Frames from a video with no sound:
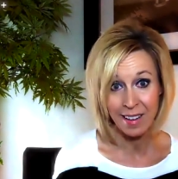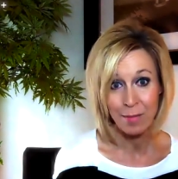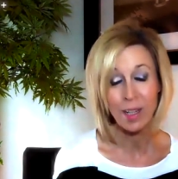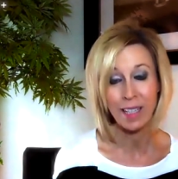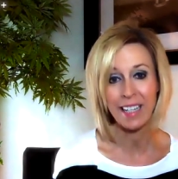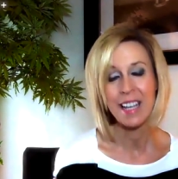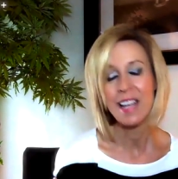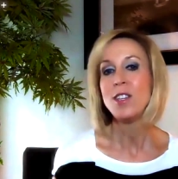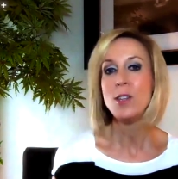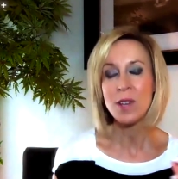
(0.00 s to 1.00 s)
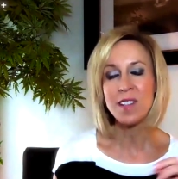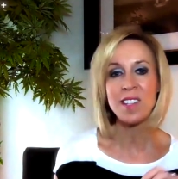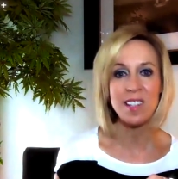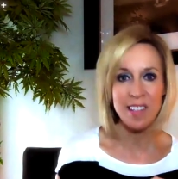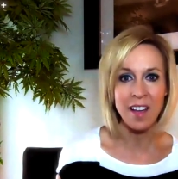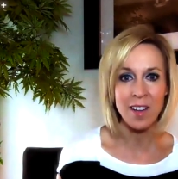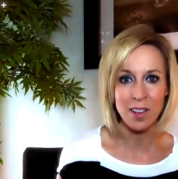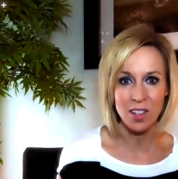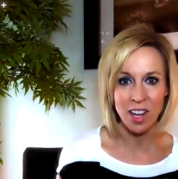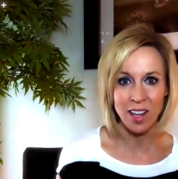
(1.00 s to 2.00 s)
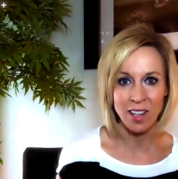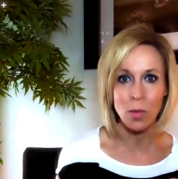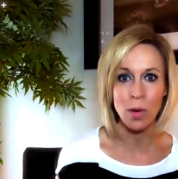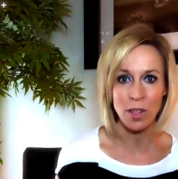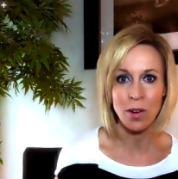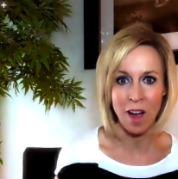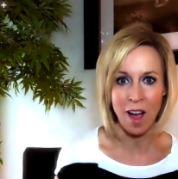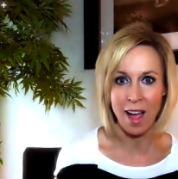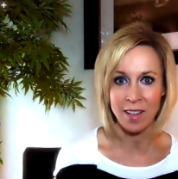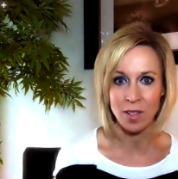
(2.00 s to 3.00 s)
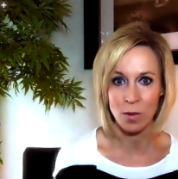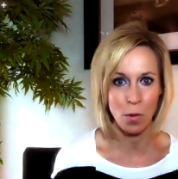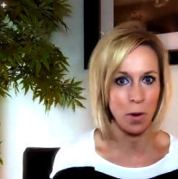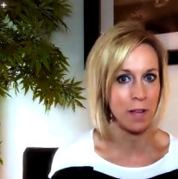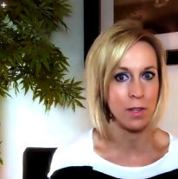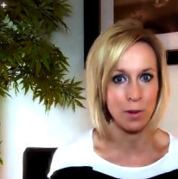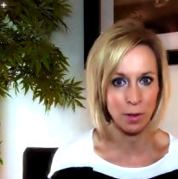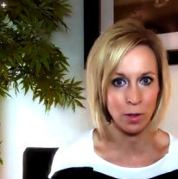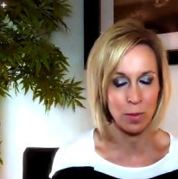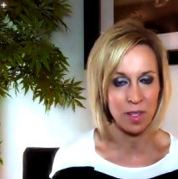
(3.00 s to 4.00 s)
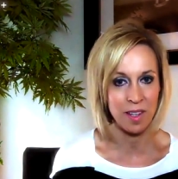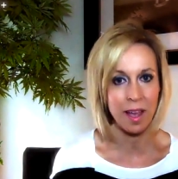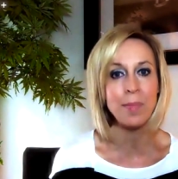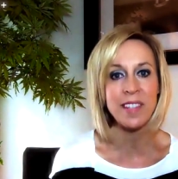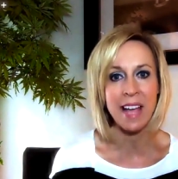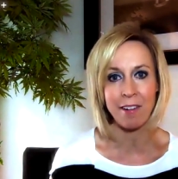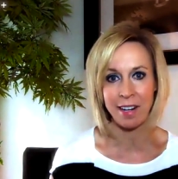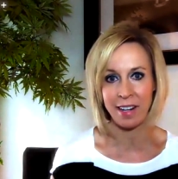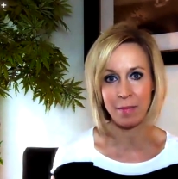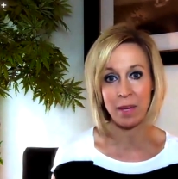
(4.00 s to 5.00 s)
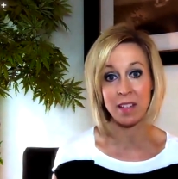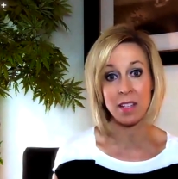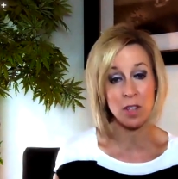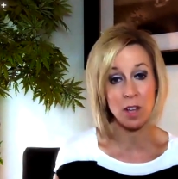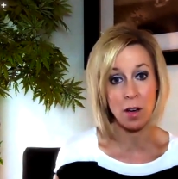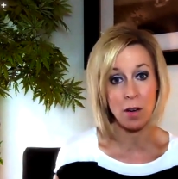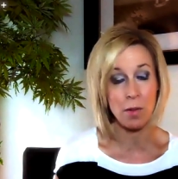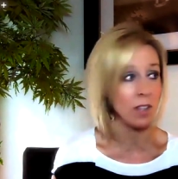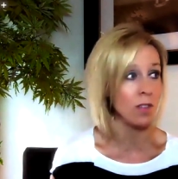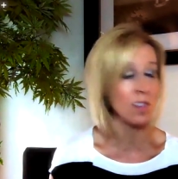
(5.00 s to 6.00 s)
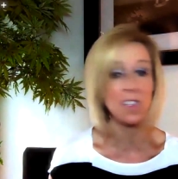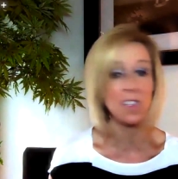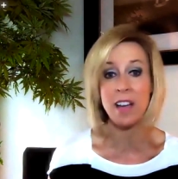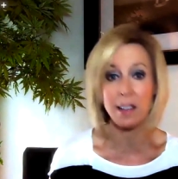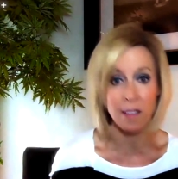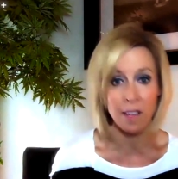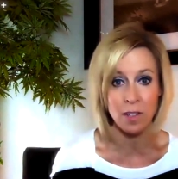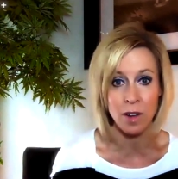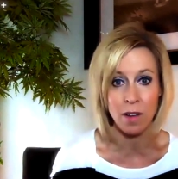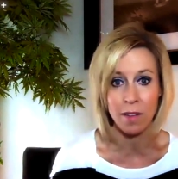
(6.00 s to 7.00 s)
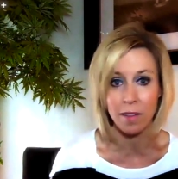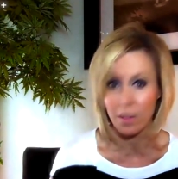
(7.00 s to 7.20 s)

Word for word: Really? you can see cellular changes with your eyes or even your loupes. I'm doubting it because if so, then you can see high cholesterol.